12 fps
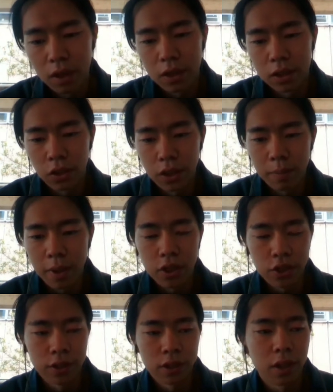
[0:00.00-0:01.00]
So
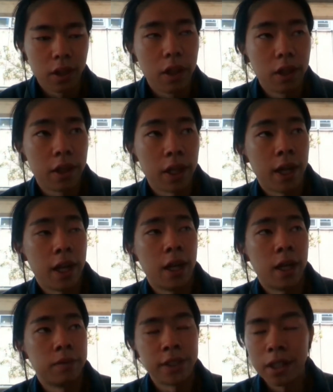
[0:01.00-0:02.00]
imagine that
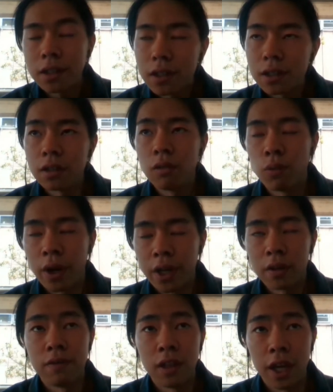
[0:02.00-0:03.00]
a single ray
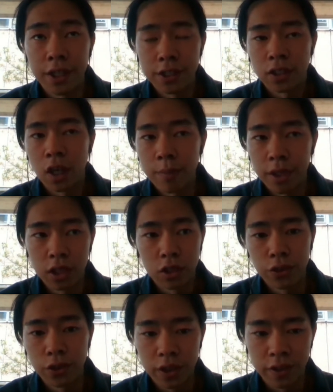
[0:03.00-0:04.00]
of light is coming into
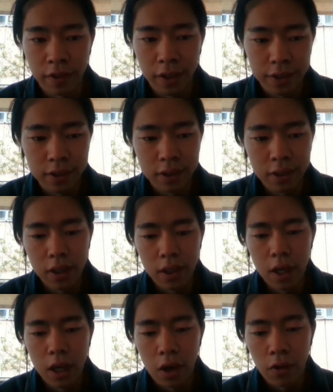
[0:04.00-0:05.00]
your device.
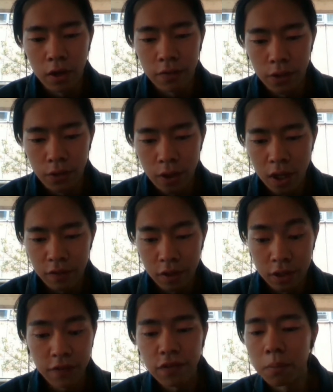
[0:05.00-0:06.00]
However, you have
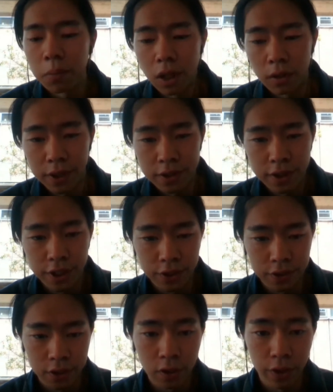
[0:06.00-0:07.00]
different
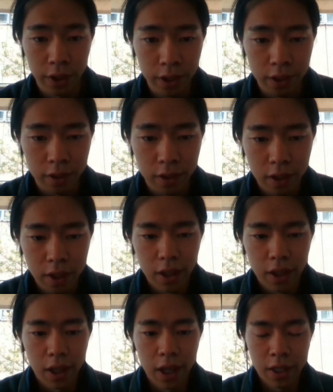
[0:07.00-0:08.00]
polarizations going in.
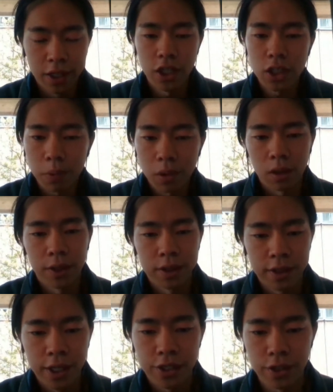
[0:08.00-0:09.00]
And each
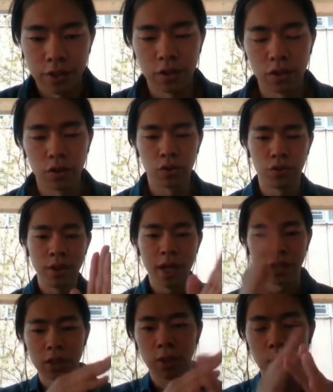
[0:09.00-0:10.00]
polarization do
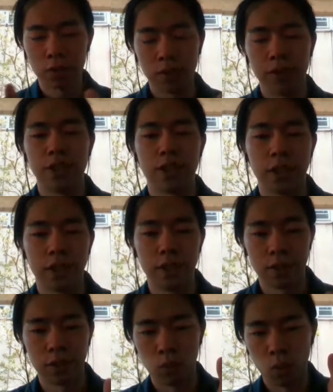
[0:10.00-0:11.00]
not talk to each other.
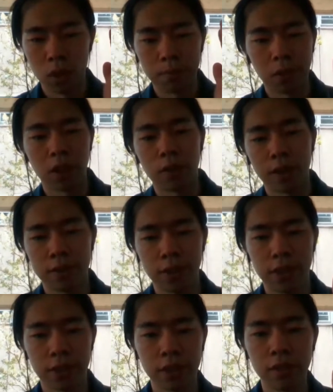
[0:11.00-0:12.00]
So one
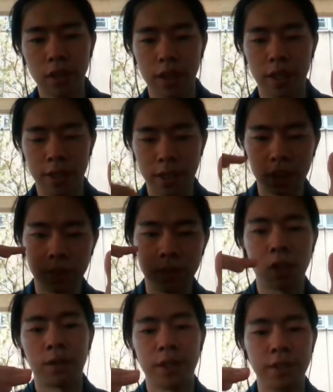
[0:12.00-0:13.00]
polarization and the other
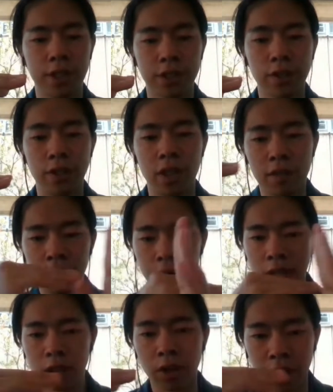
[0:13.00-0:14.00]
polarization never
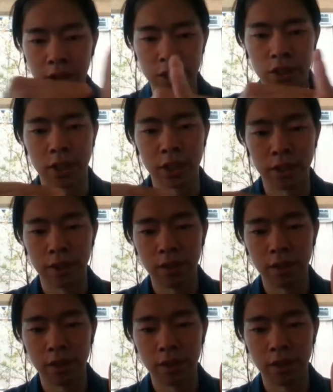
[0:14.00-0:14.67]
interact each other.